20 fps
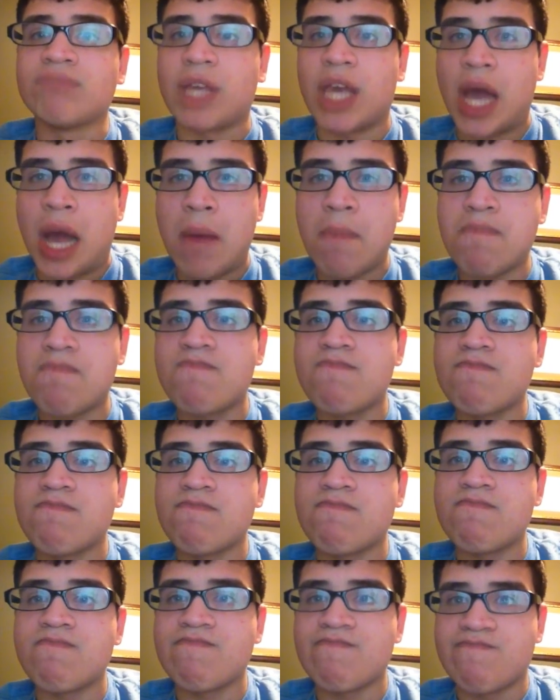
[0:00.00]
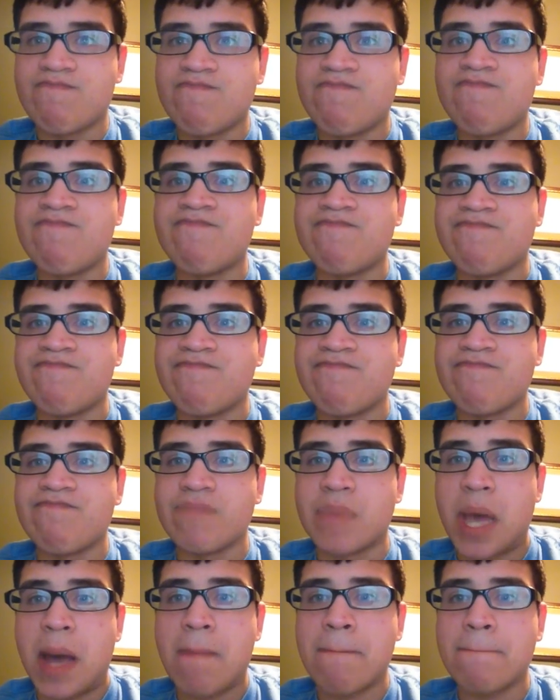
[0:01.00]
Yeah. Mm-hmm.
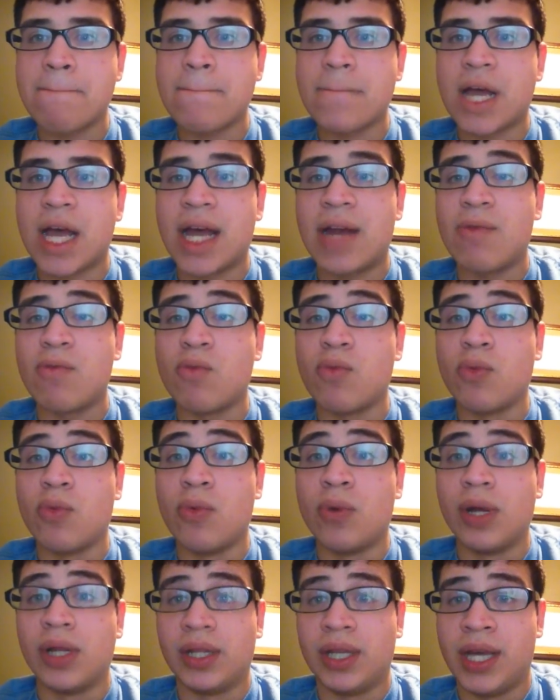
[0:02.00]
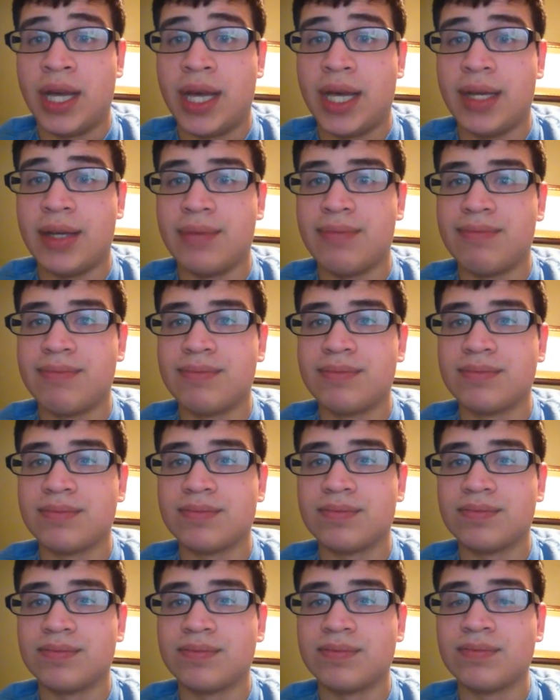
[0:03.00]
Yeah. I really hate it.
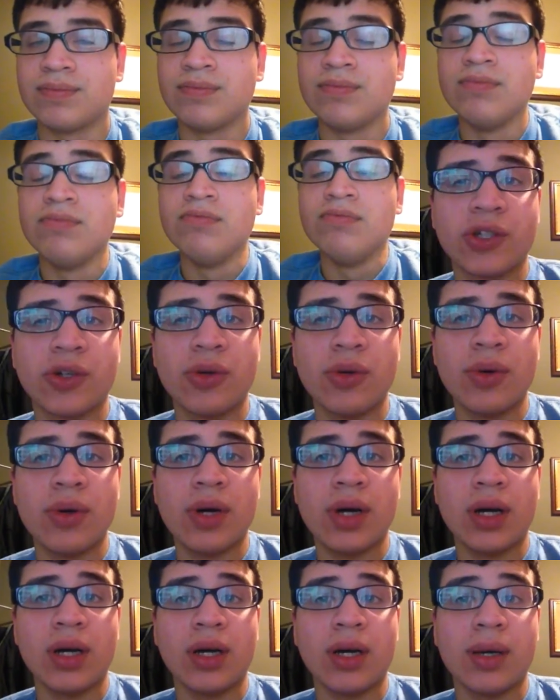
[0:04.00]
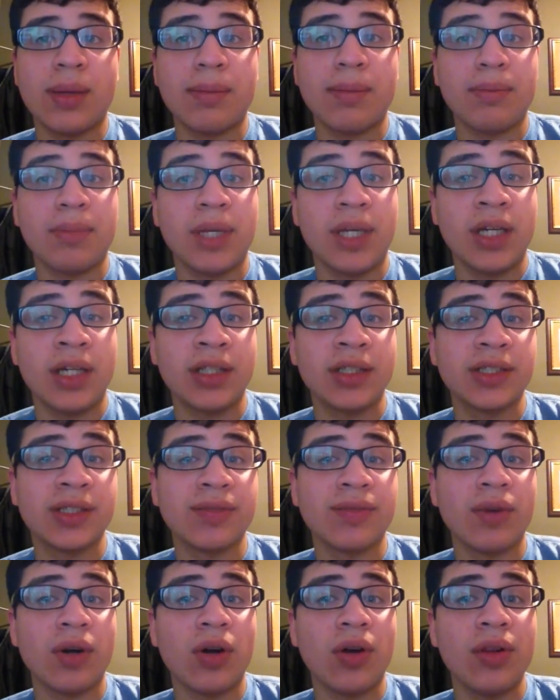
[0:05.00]
So, uh, because
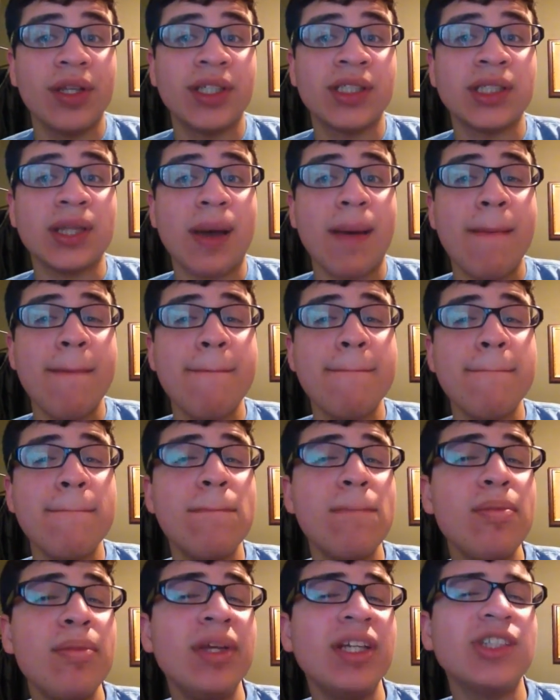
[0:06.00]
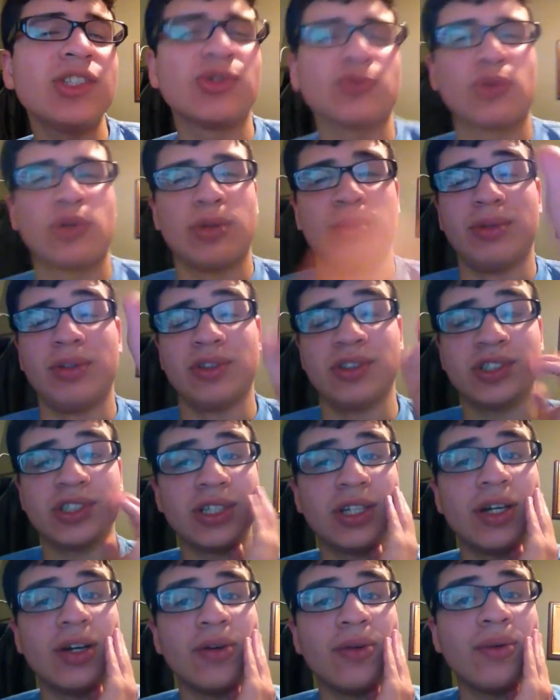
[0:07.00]
of all this miserable
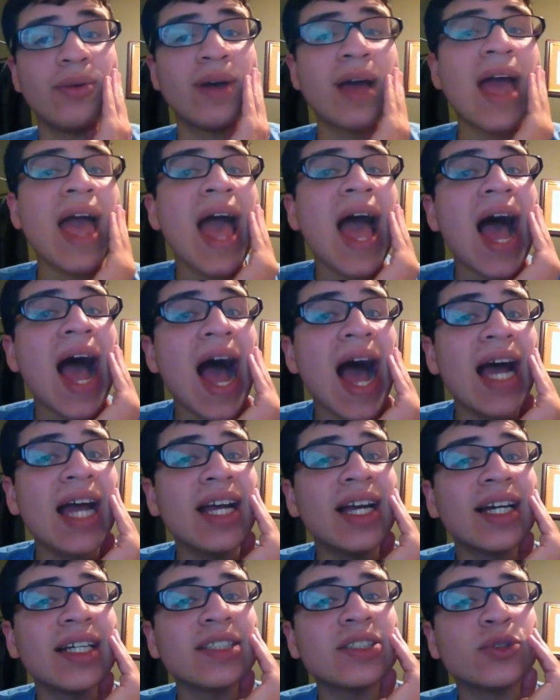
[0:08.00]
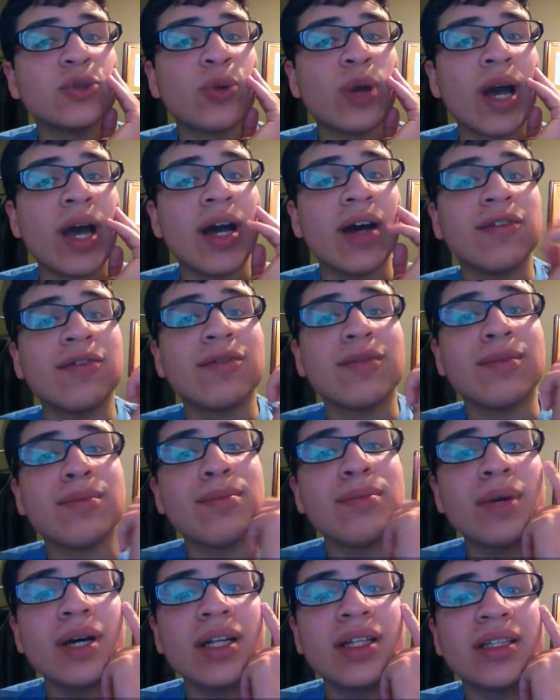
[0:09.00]
snow, I got to have
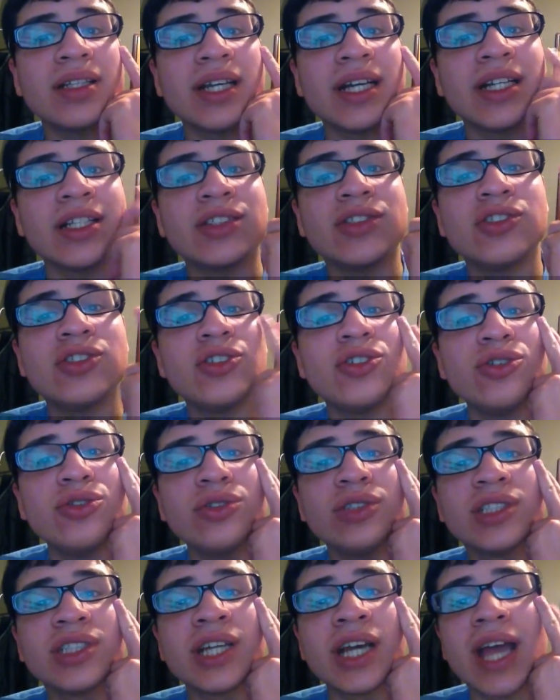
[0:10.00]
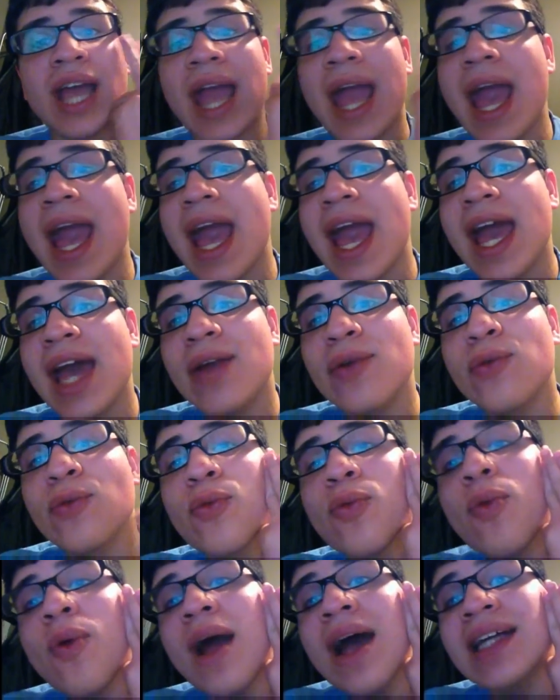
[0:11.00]
Monday, Tuesday,
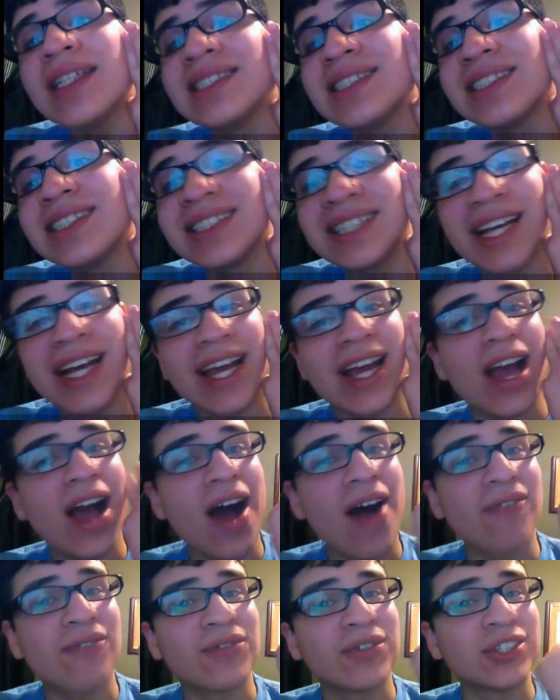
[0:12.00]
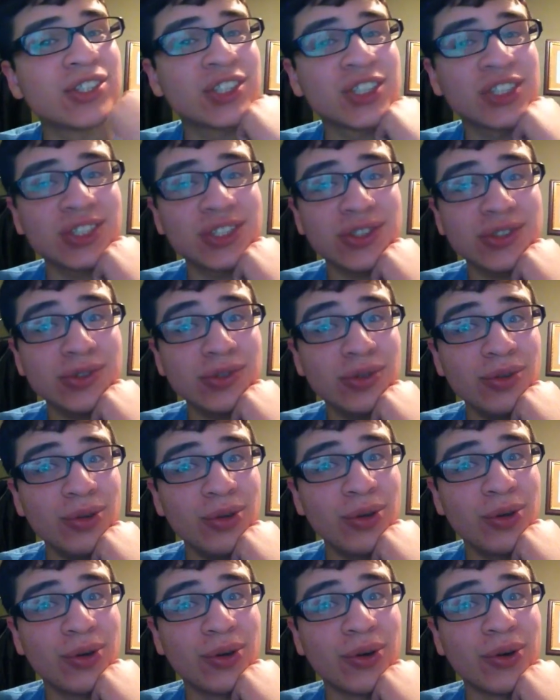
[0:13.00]
and Wednesday off for
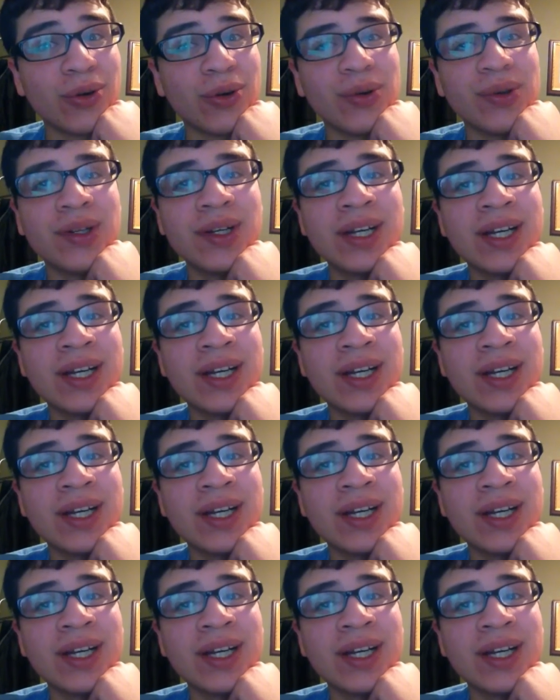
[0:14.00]
school.